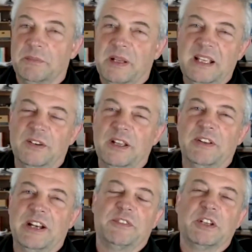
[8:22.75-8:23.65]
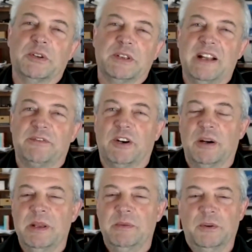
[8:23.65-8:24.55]
But you don't even have to go that far. I
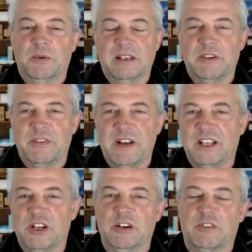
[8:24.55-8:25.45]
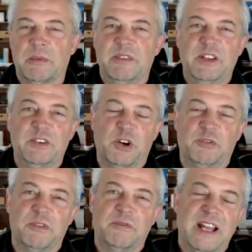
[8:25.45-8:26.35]
mean, we live in Vancouver. I mean, if you drove
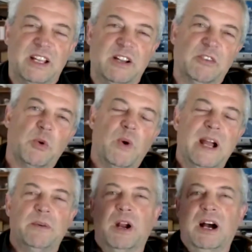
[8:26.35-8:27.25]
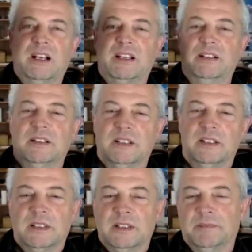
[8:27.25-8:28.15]
from Vancouver to White Rock,
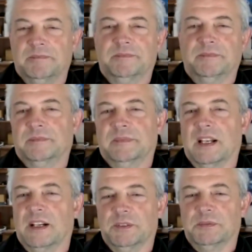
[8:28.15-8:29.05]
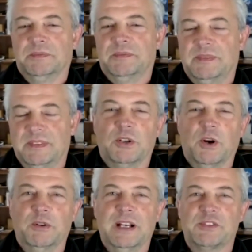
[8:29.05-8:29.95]
I don't know, go
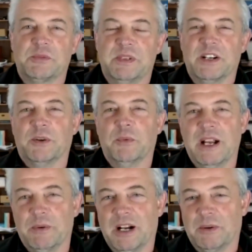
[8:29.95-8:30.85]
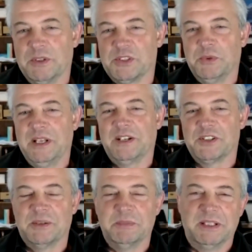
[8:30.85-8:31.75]
out and have some dinner in White Rock once a week or
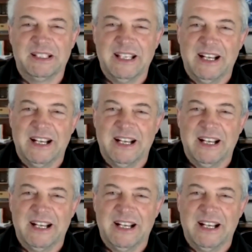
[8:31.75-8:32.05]
something like that.